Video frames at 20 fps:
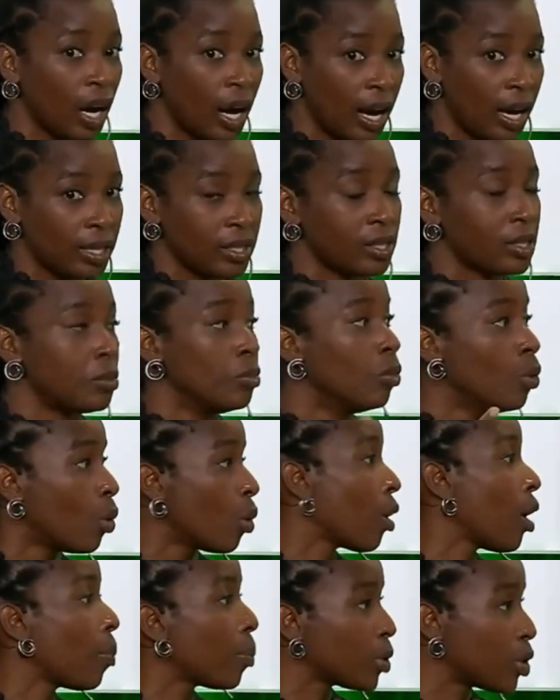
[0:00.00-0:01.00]
us
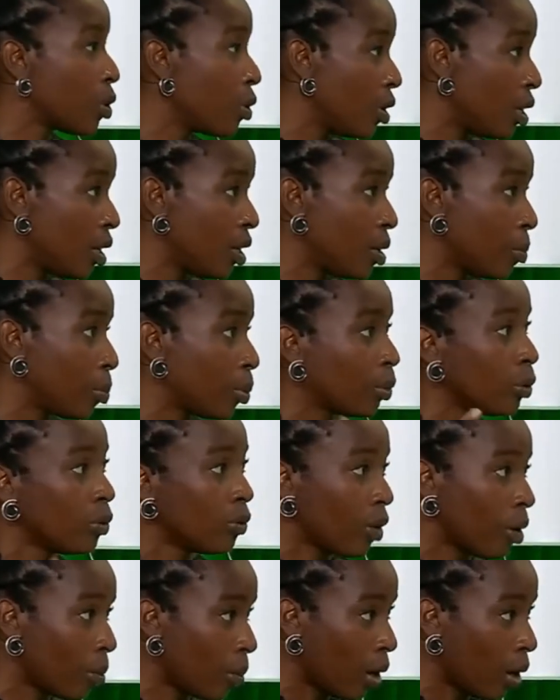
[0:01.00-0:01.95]
more opportunity to prove our